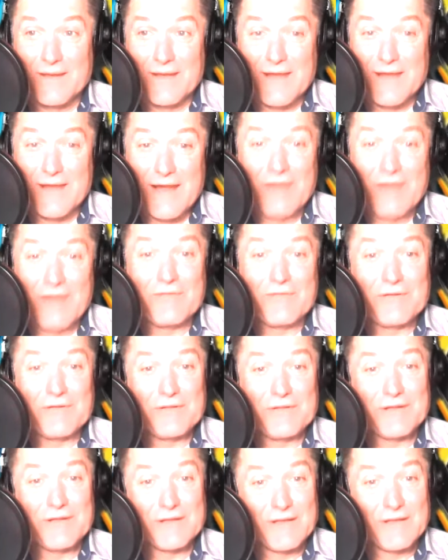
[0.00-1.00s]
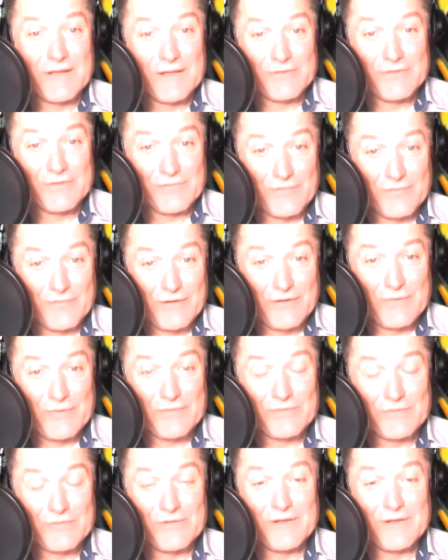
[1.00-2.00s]
Everything is
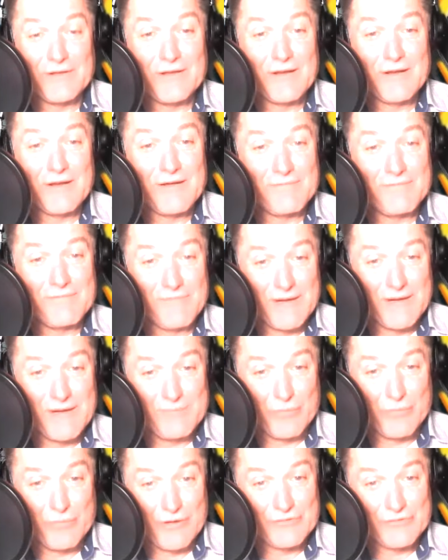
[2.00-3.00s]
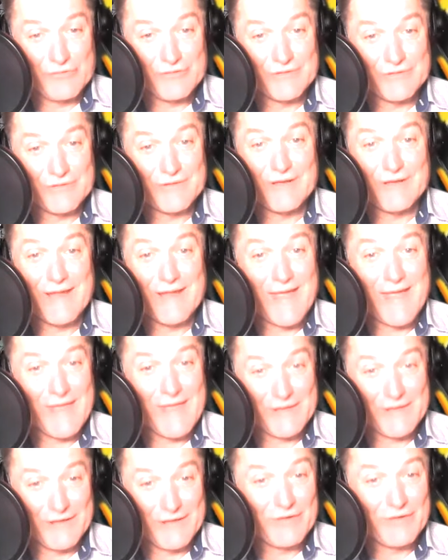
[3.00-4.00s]
frequency, vibration,
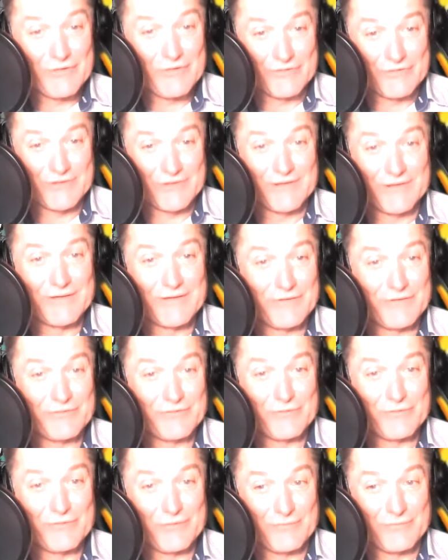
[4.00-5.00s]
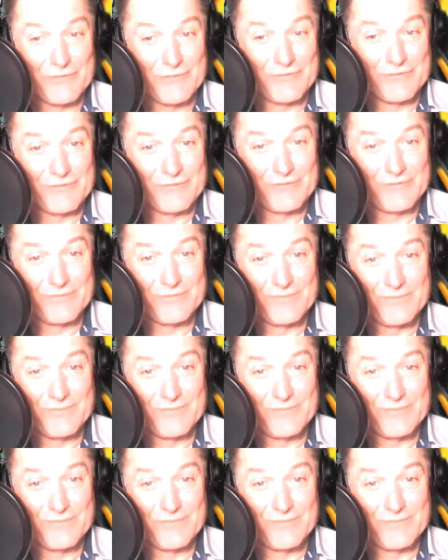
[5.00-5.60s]
and energy in this universe.